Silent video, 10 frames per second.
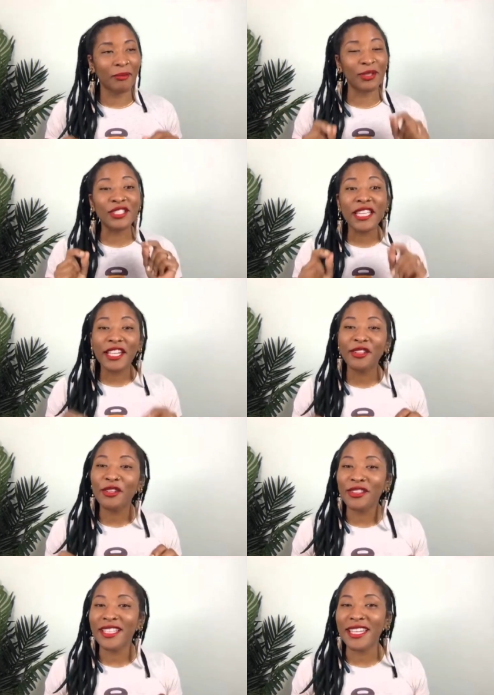
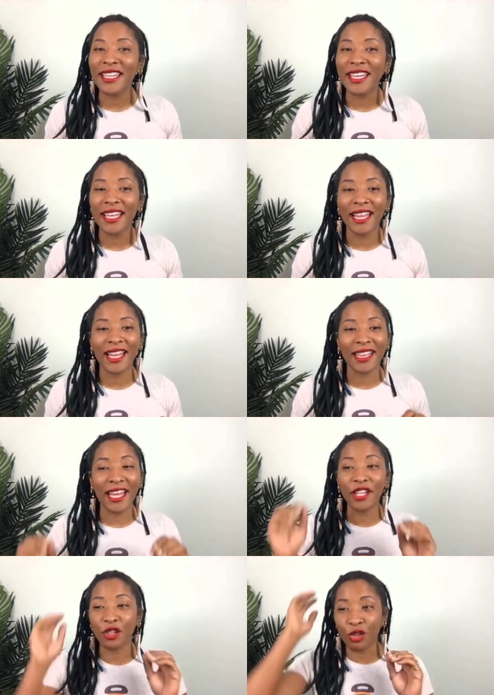particularly
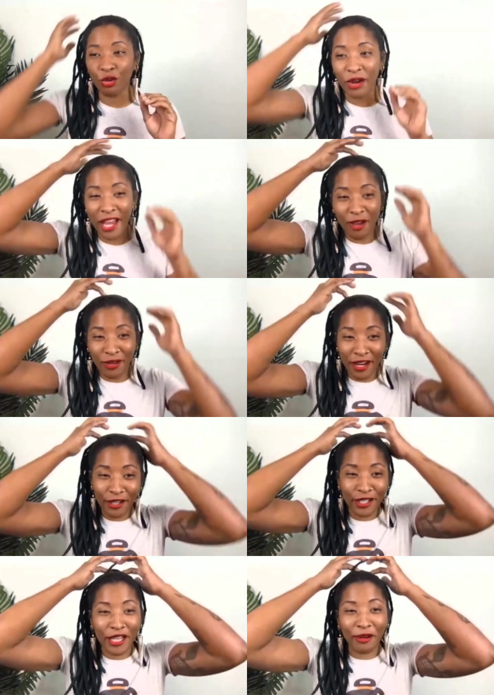like your crown
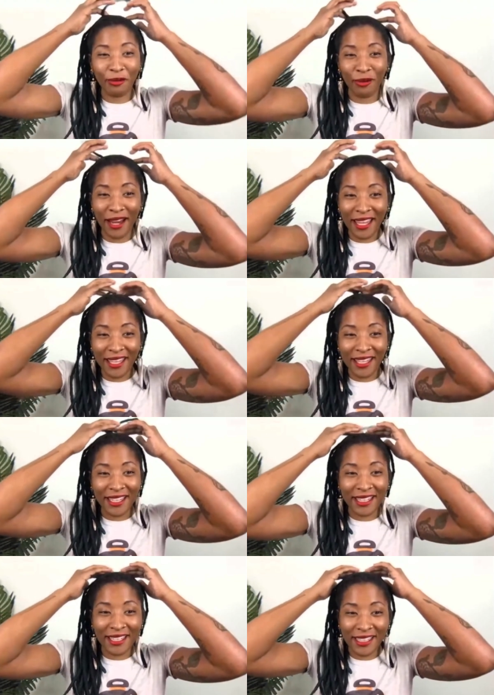area, like right in
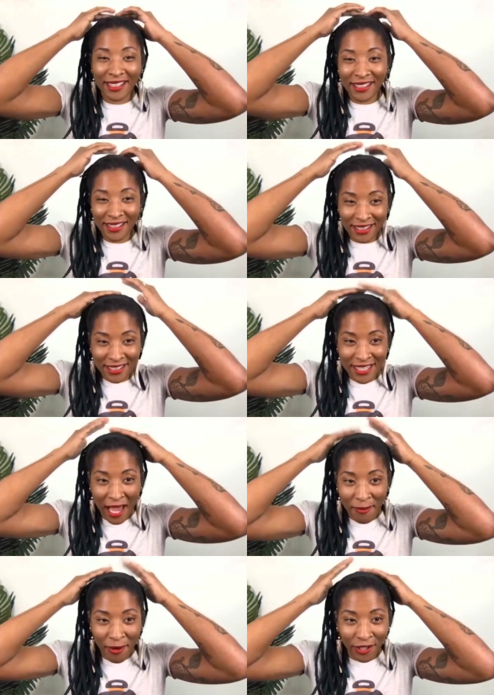here, the
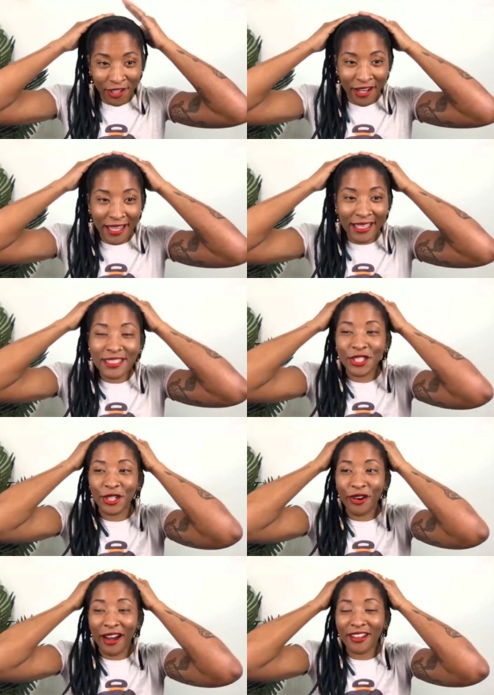top part of your head, it's
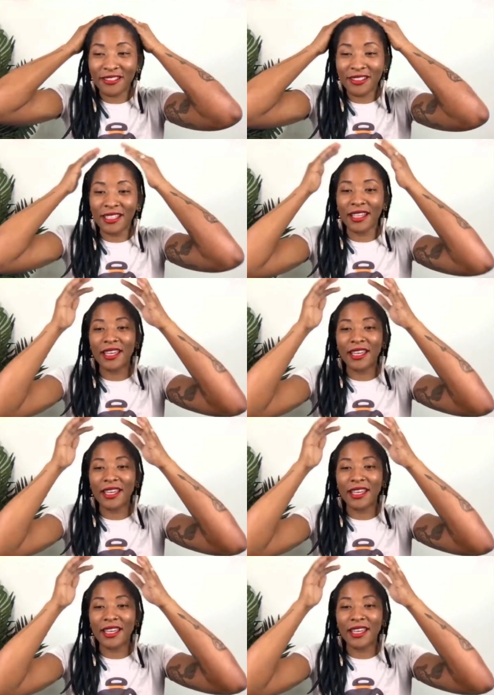your crown,